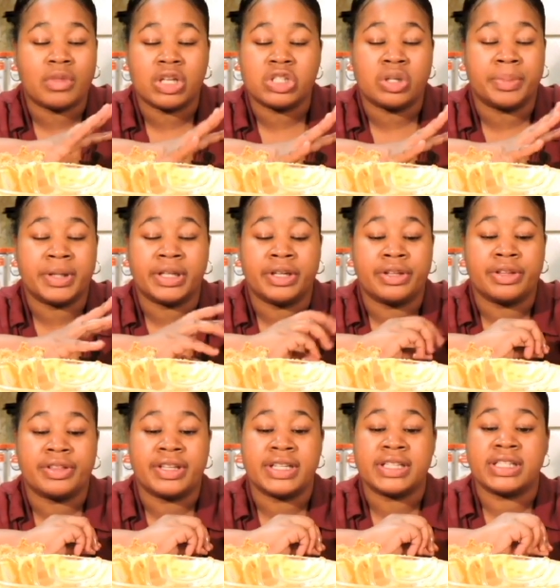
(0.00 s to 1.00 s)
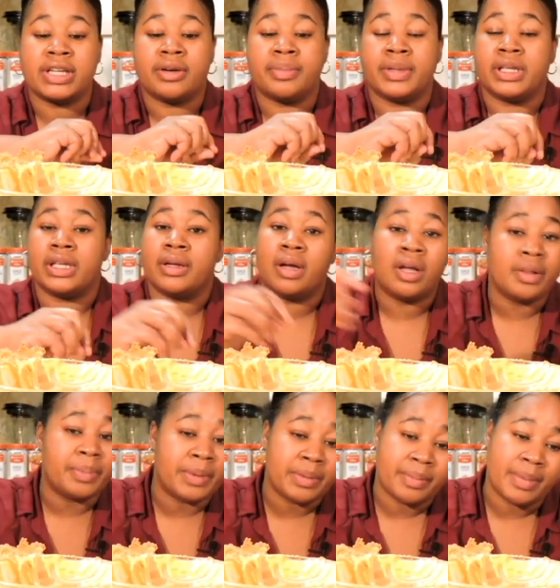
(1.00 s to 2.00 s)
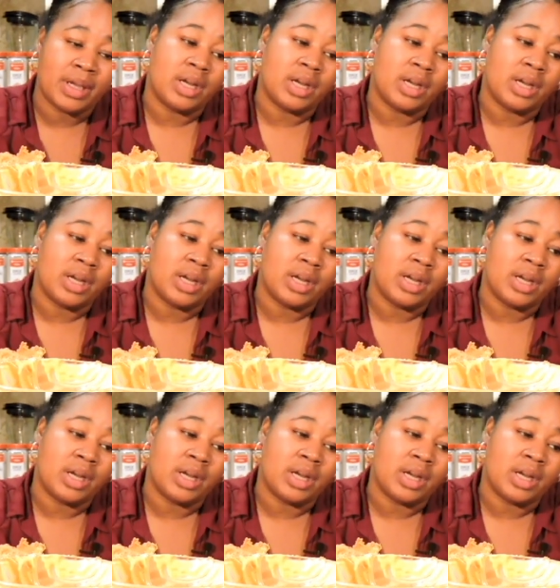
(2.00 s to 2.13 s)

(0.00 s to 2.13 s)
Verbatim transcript: so many other things tell me that other people may